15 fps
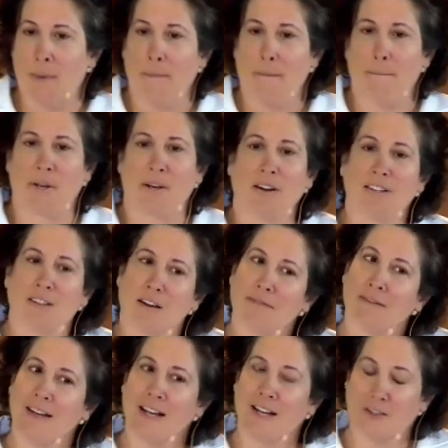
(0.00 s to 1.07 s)
But aren't our
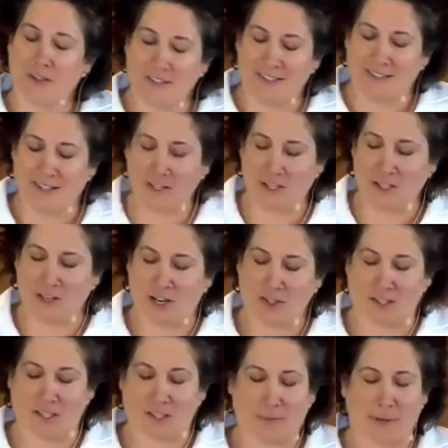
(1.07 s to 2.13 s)
financial decisions not
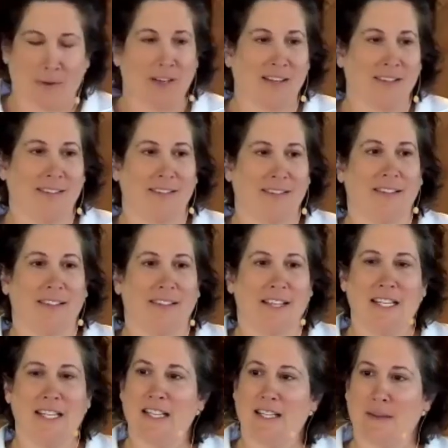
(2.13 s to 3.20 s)
just about us?
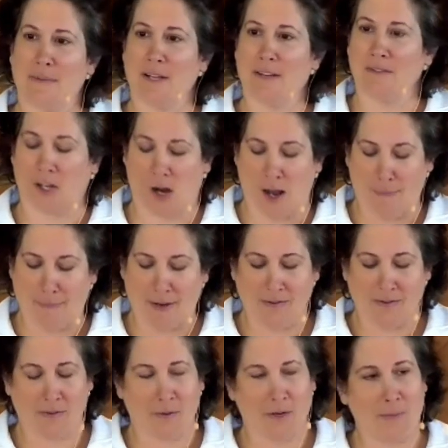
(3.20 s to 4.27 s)
Isn't this a bit of a
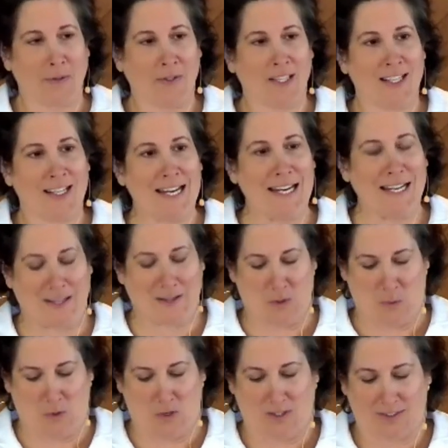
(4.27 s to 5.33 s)
cop-out? What about the need in the
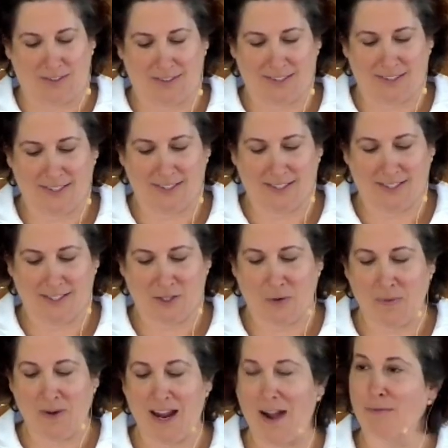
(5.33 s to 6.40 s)
world? Don't
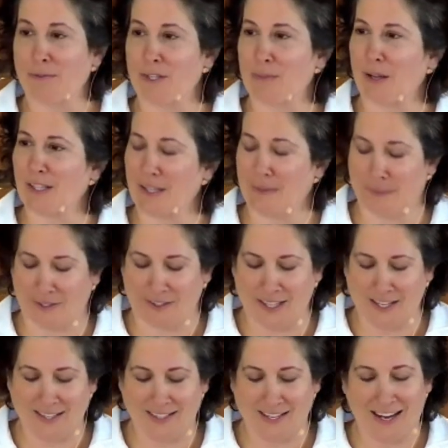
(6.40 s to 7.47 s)
we have
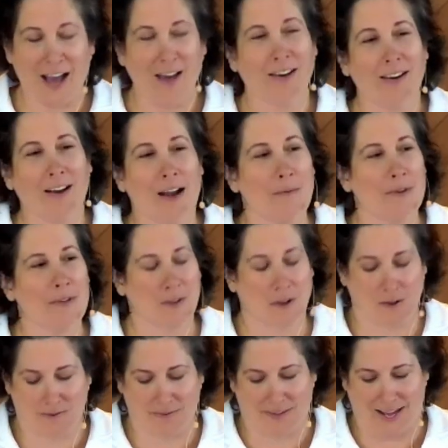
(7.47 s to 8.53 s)
responsibilities? And how did I
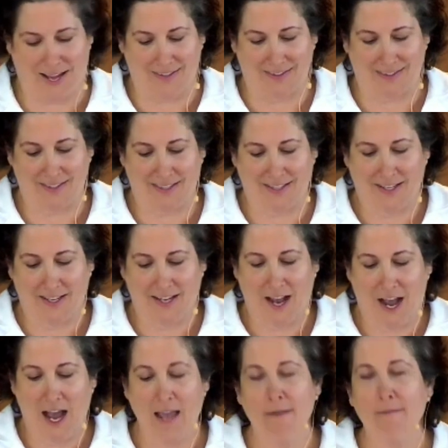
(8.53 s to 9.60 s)
resolve that?
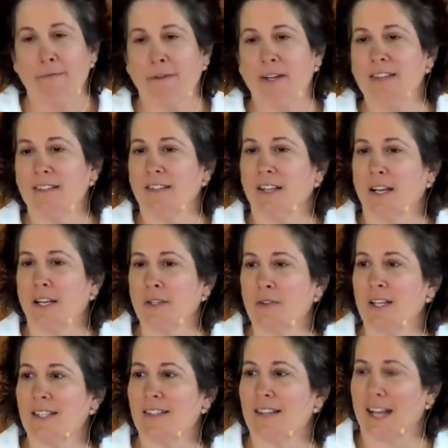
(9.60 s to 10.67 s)
I have friends in
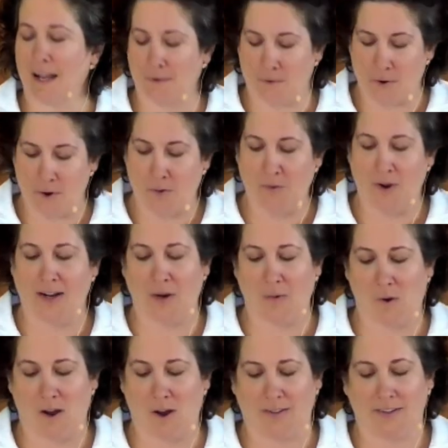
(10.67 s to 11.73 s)
countries that have no running
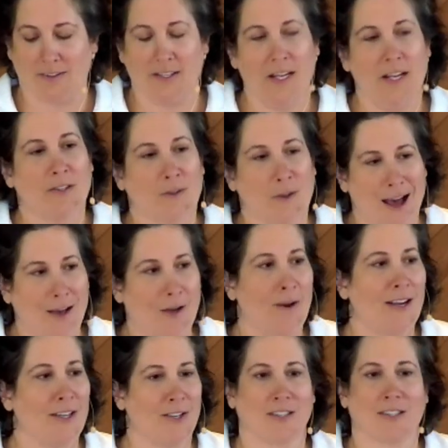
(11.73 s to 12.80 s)
water, so how do
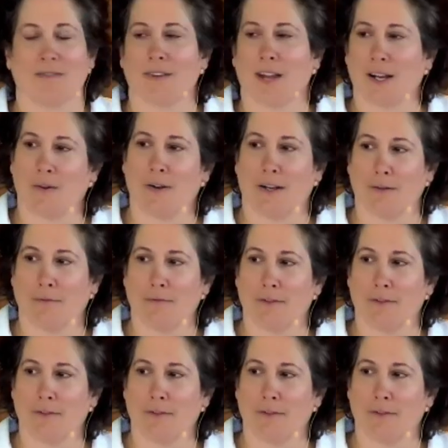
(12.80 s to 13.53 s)
I justify going out for